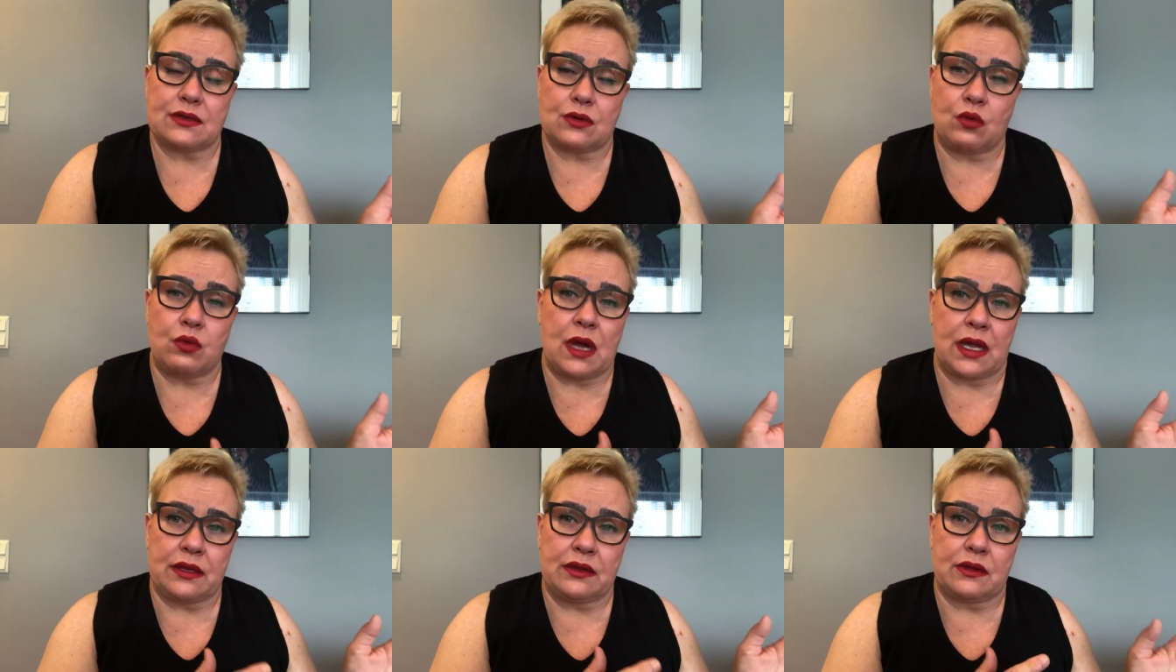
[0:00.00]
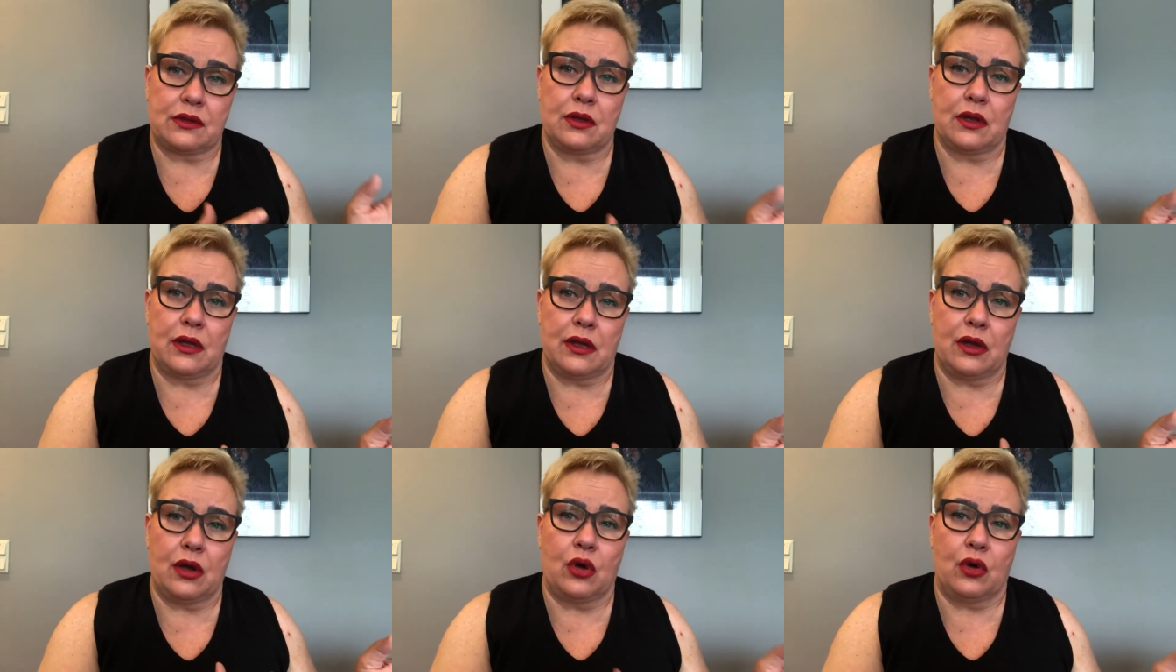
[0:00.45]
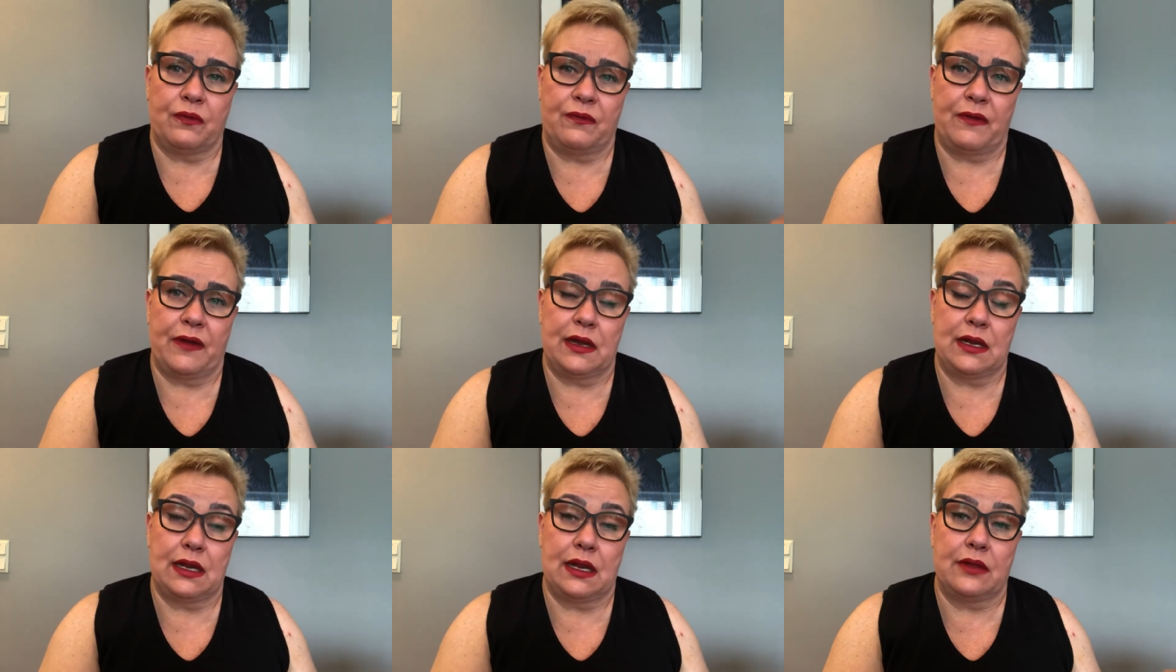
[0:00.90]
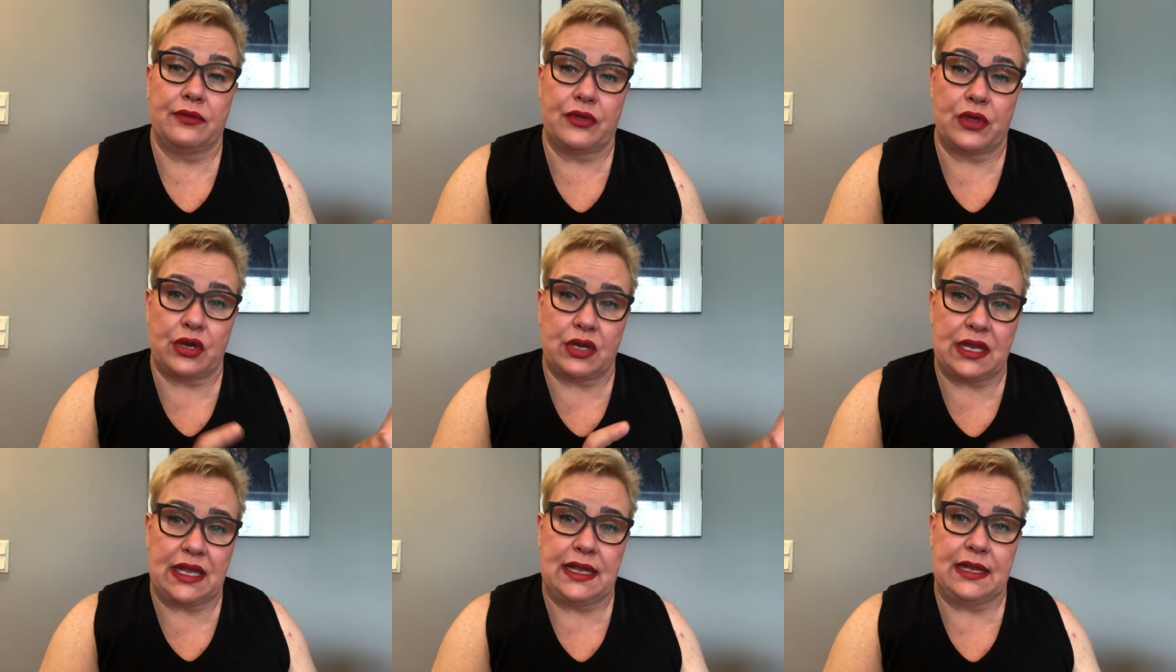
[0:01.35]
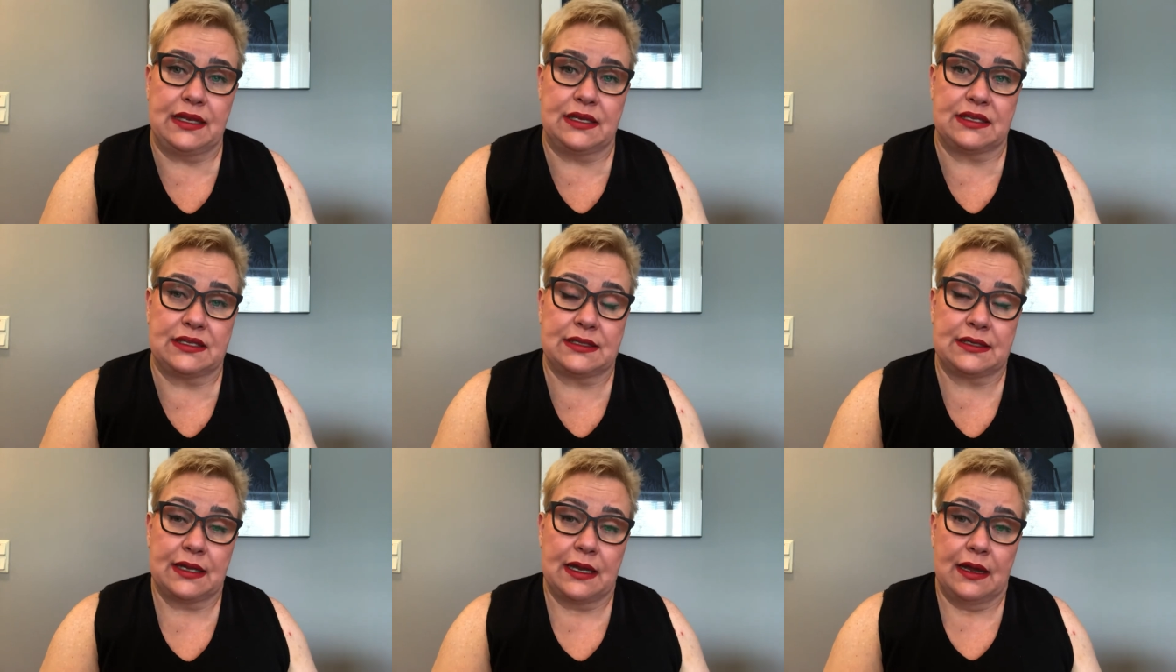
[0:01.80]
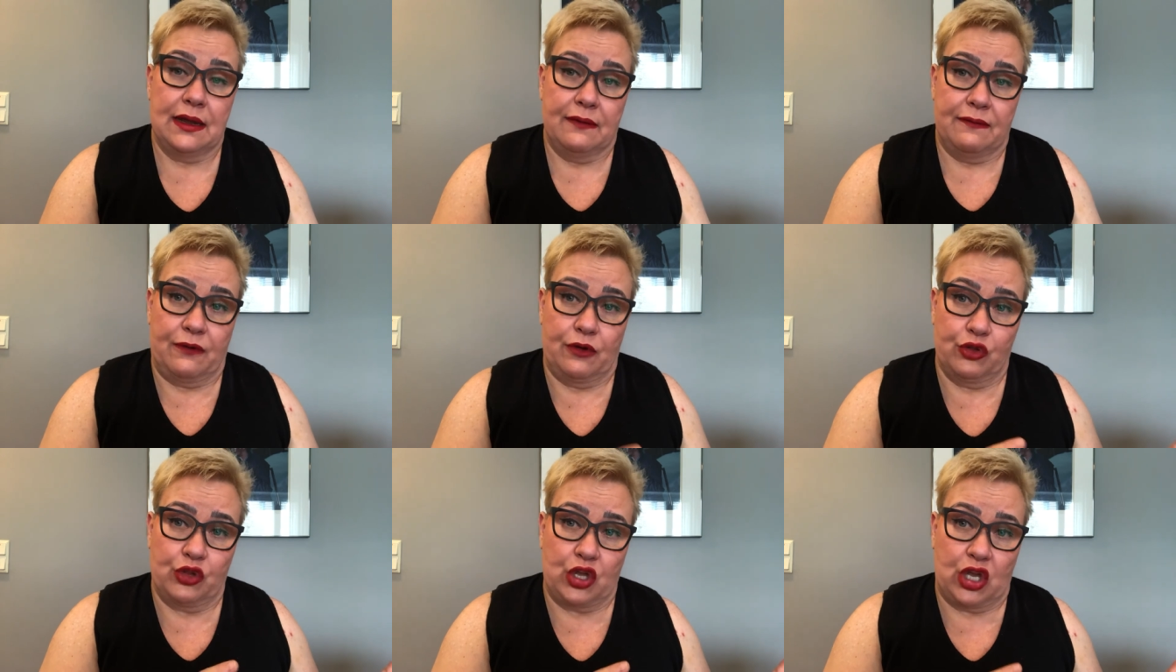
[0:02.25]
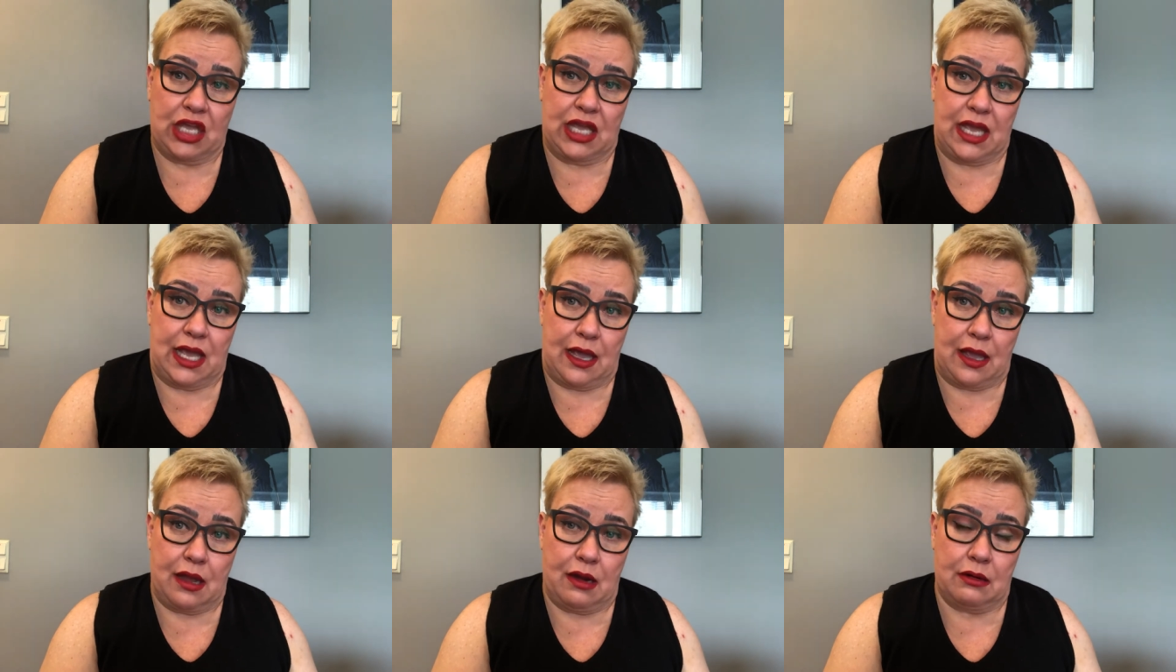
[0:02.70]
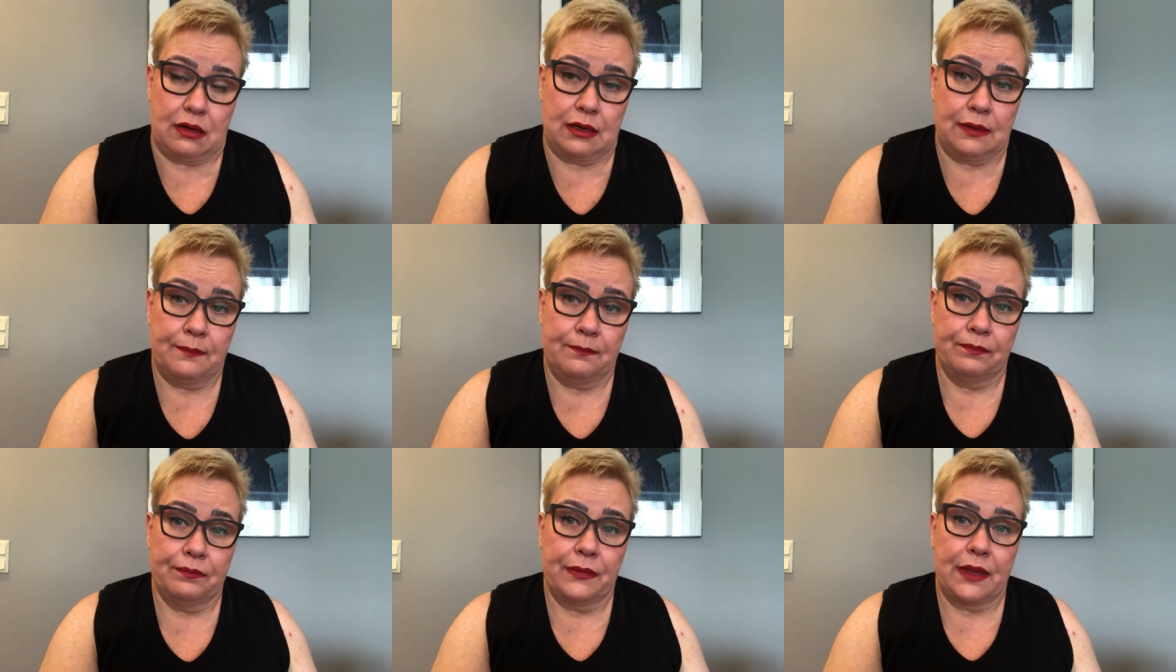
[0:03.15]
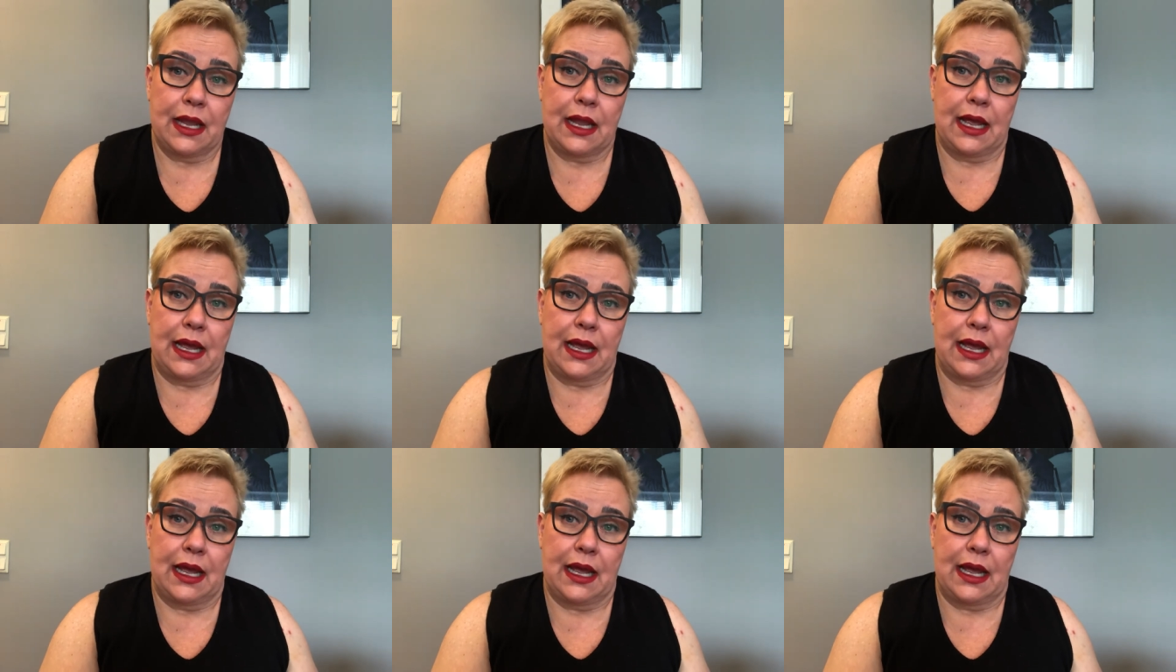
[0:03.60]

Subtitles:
quite often the needs for the care